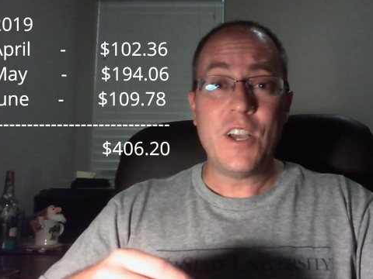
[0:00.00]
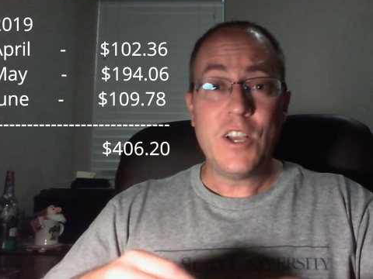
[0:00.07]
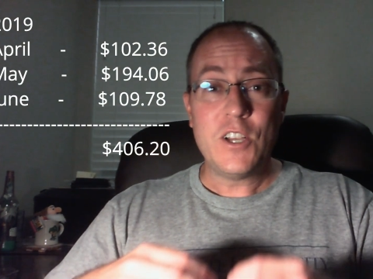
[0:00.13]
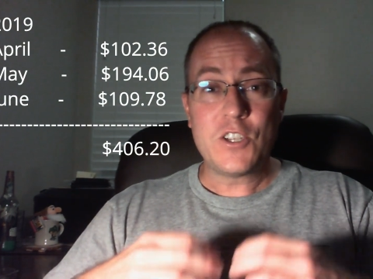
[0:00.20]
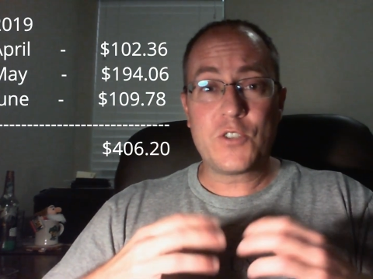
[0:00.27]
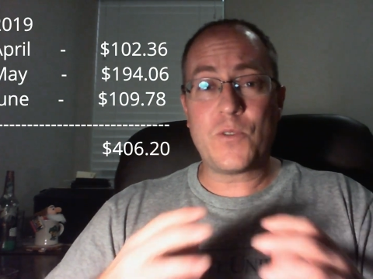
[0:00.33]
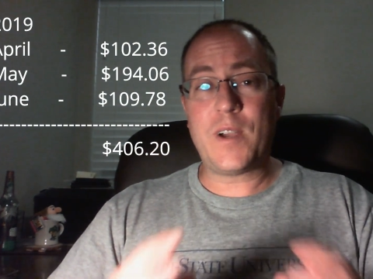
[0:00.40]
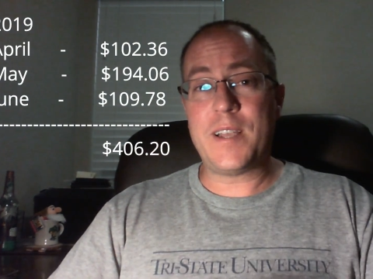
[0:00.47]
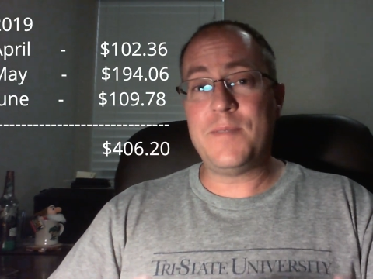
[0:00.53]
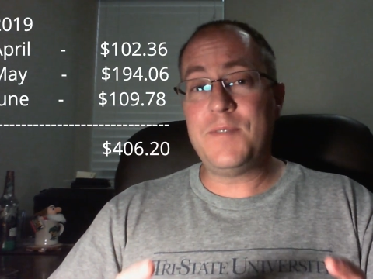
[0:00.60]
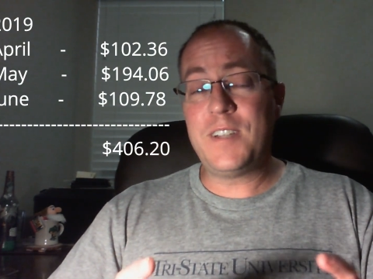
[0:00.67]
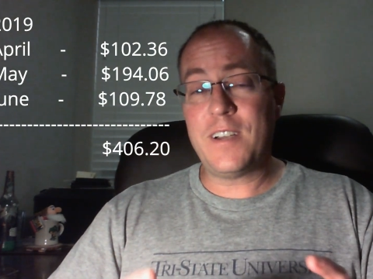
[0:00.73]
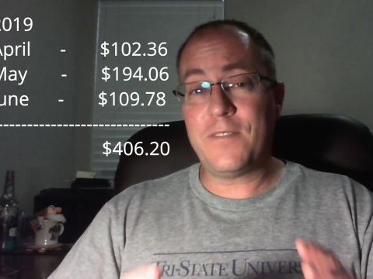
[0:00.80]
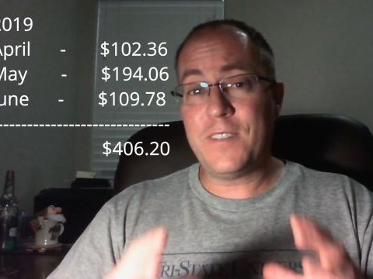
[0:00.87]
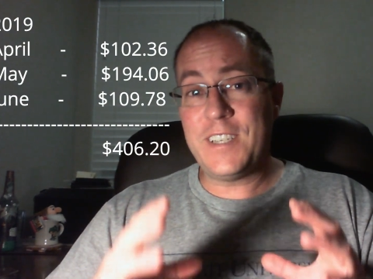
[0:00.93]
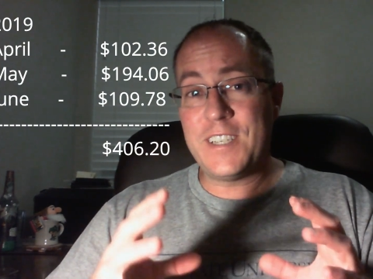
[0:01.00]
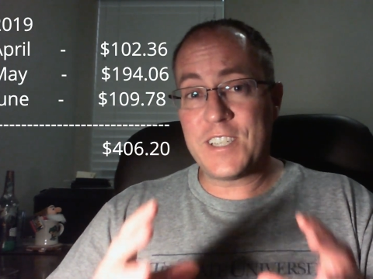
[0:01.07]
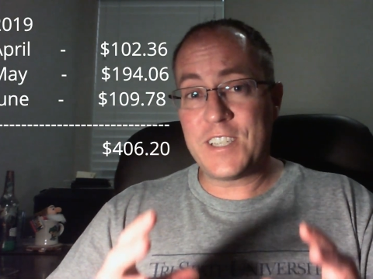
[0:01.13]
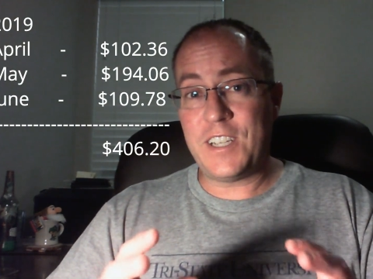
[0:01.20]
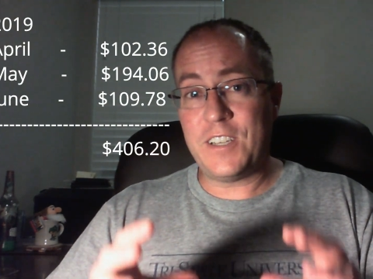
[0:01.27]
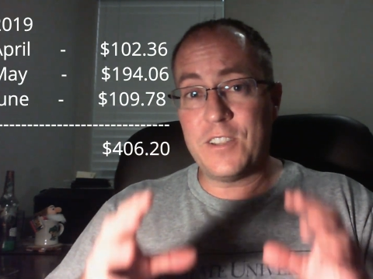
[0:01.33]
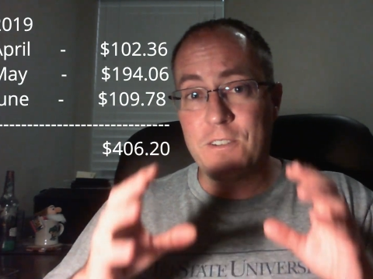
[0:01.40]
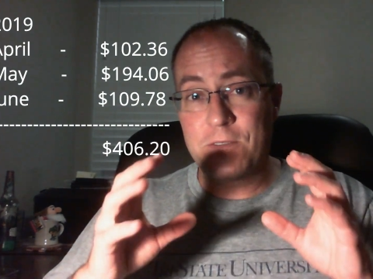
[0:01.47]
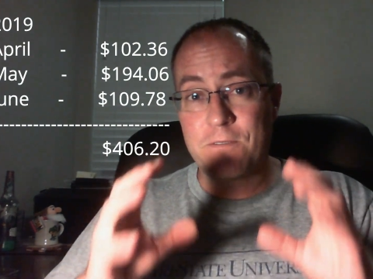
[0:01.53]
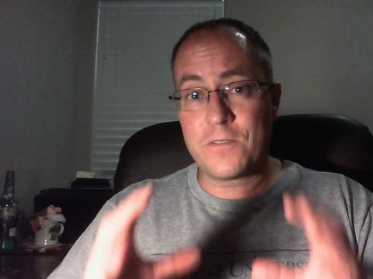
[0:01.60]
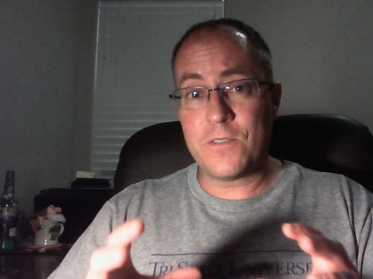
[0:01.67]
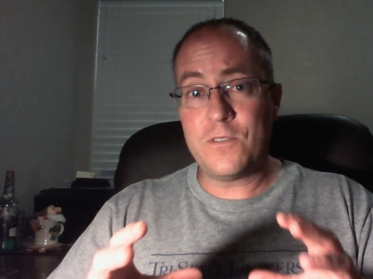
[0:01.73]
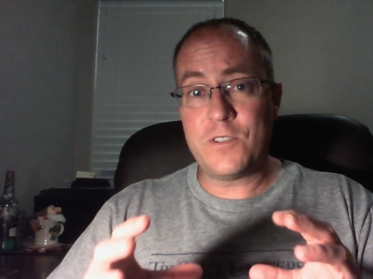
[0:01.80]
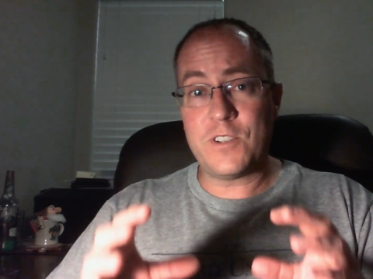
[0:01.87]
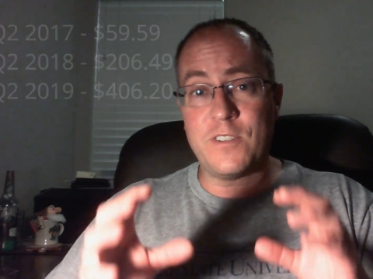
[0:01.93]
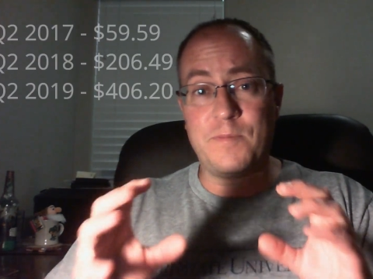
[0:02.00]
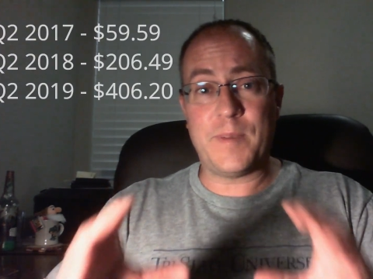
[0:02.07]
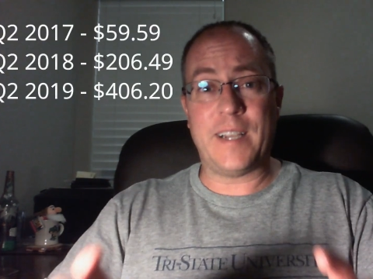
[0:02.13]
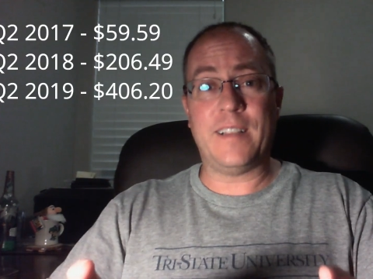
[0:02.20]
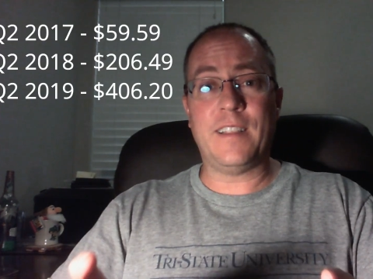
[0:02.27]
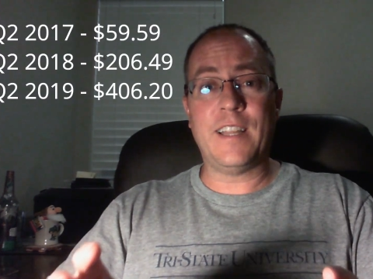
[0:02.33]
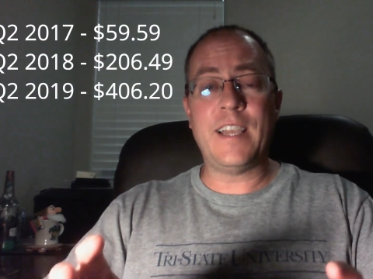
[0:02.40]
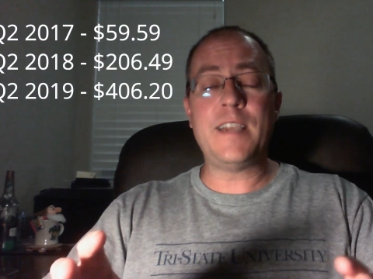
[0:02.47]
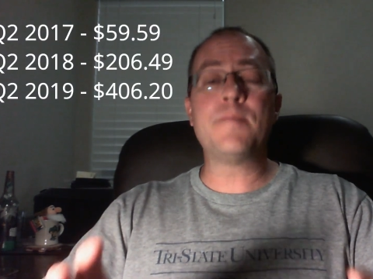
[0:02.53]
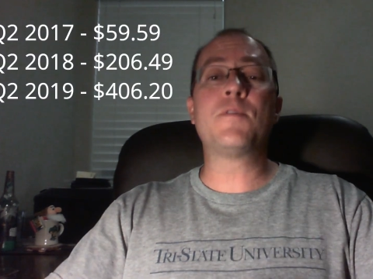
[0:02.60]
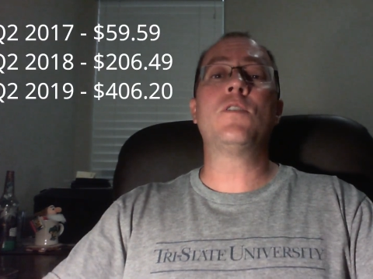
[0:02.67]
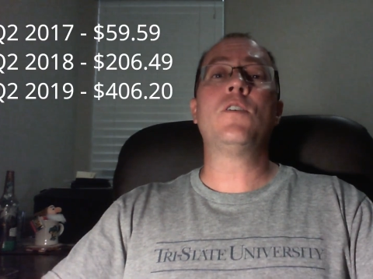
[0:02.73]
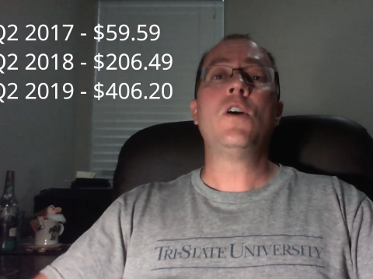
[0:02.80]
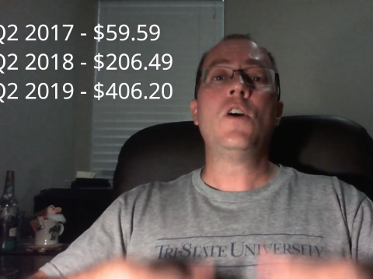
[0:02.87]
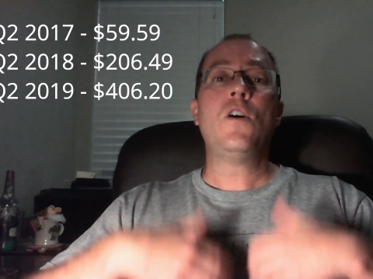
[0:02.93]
So I am definitely seeing the fruits of my labor.